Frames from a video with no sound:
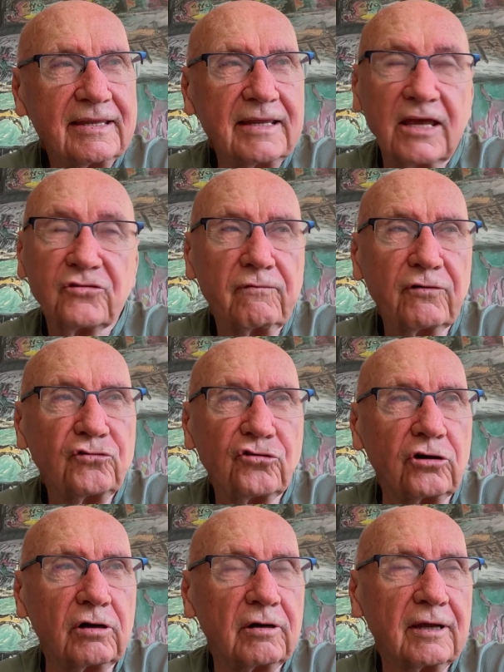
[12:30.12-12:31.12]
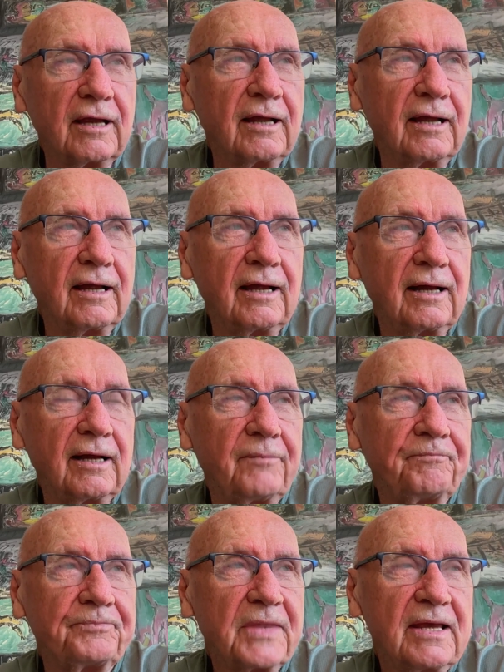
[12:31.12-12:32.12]
Yes, for sure.
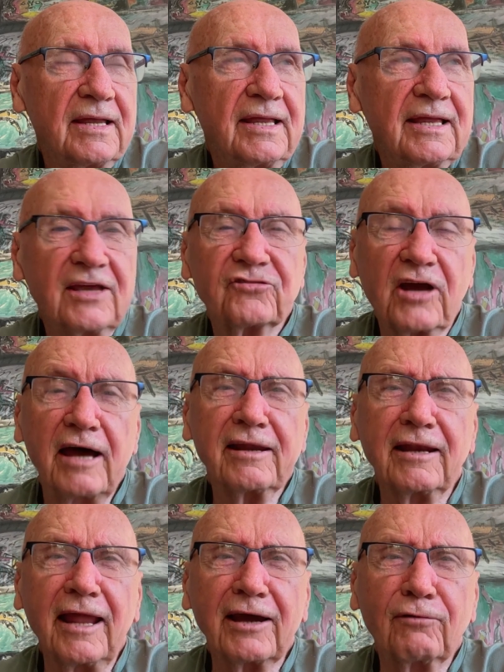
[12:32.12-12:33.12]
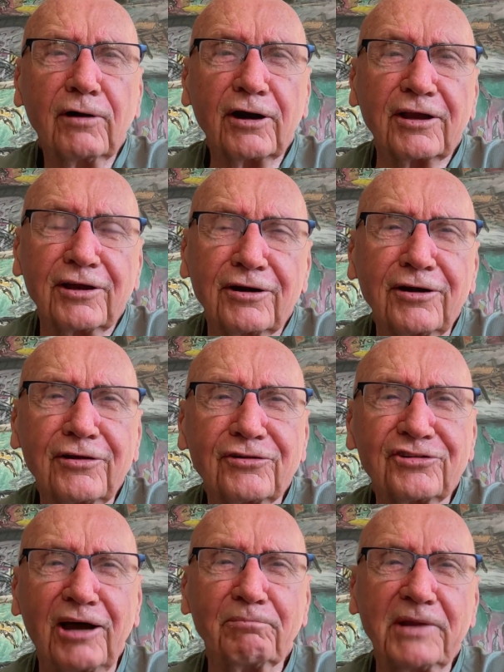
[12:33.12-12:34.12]
It's kind of like work,
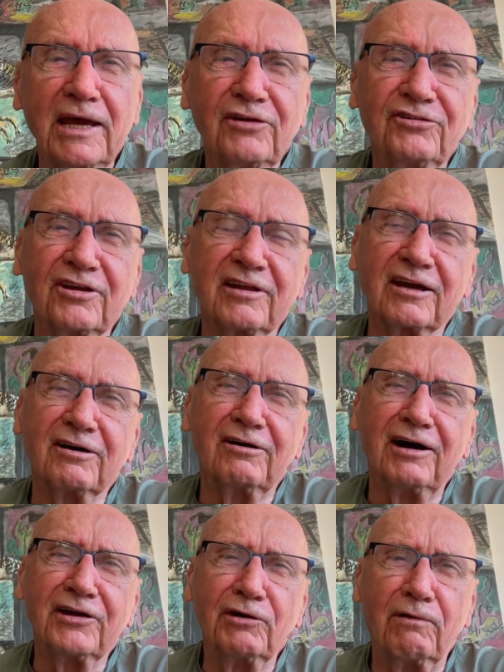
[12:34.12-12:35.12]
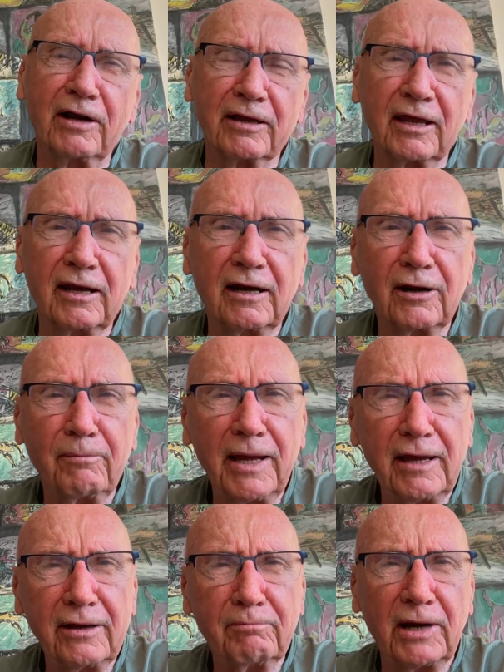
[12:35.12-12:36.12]
There's some days you think, I don't want to get out of
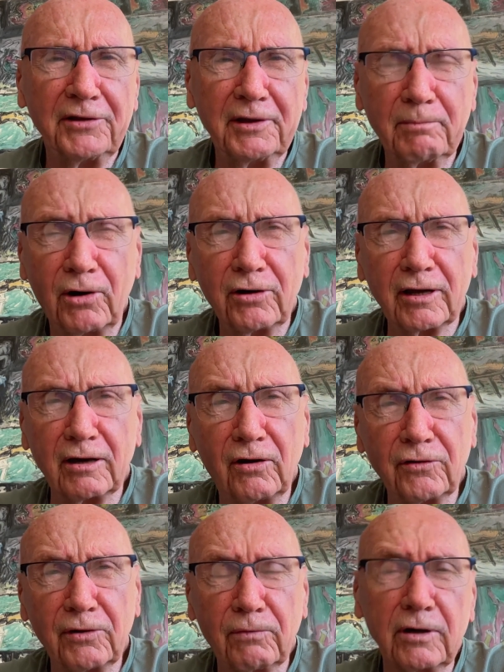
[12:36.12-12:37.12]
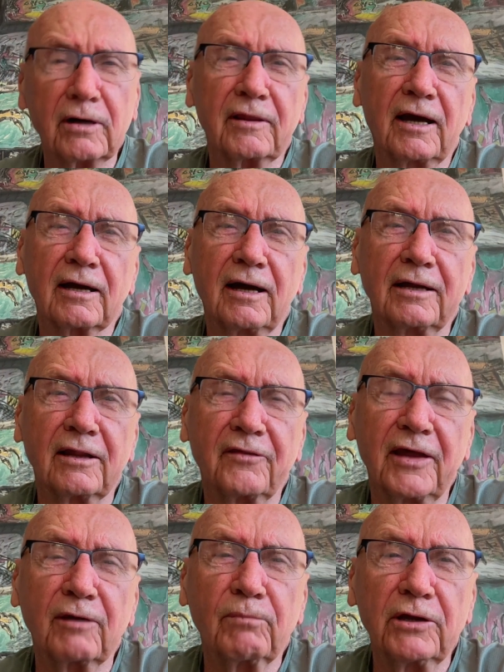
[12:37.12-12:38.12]
bed Monday morning, go to work, that kind of
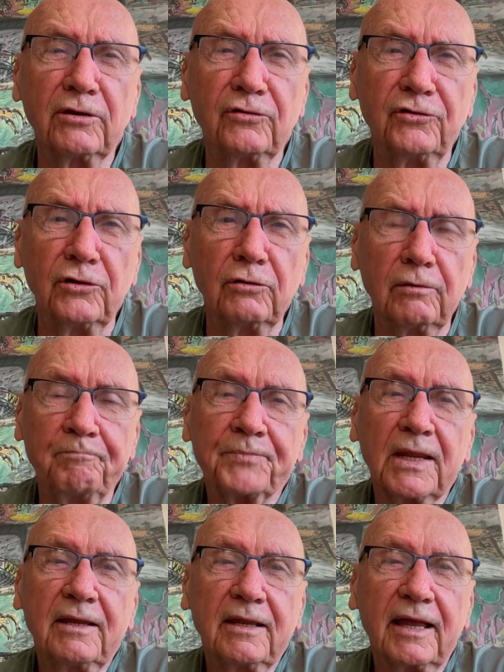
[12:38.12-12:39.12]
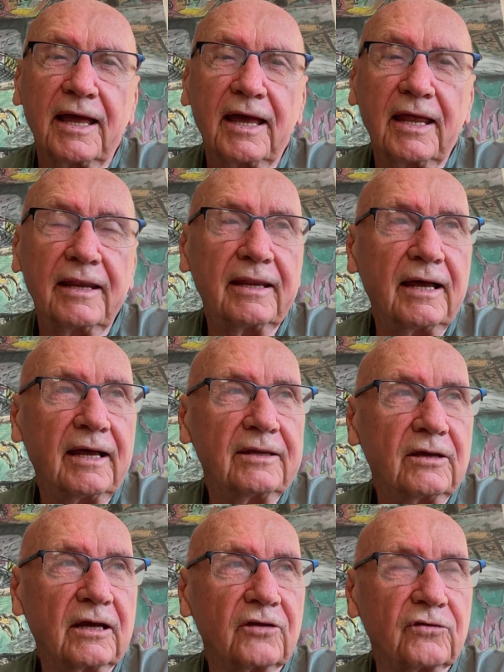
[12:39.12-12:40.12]
thing. But you do, and
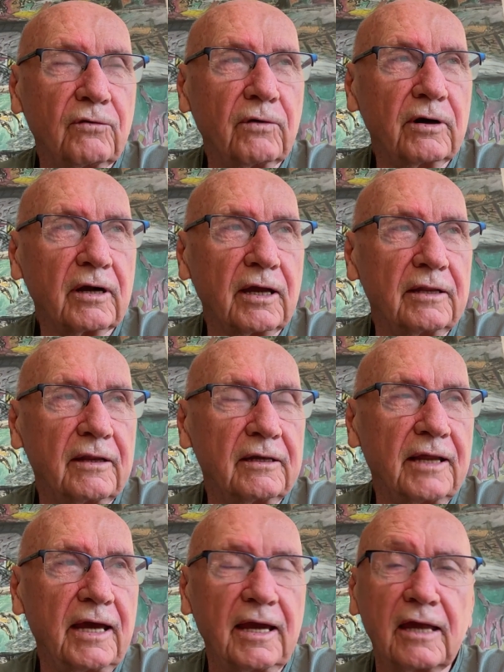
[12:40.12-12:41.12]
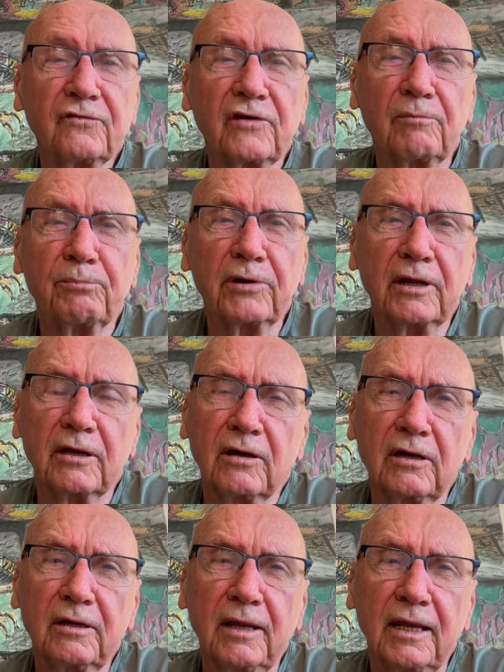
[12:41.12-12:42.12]
you get to work, and the day ends up pretty
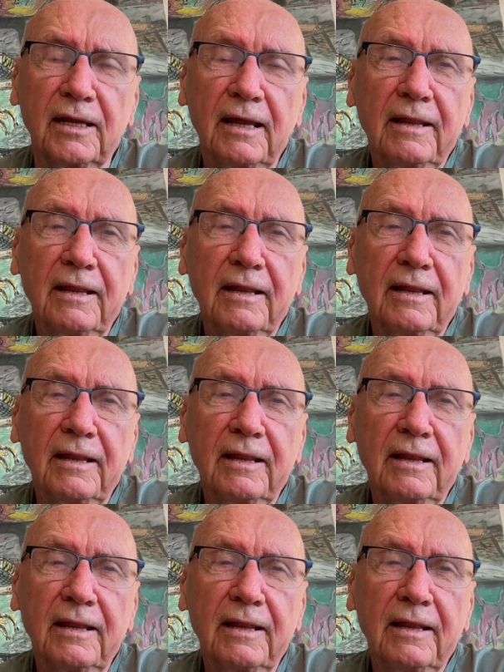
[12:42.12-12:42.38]
good.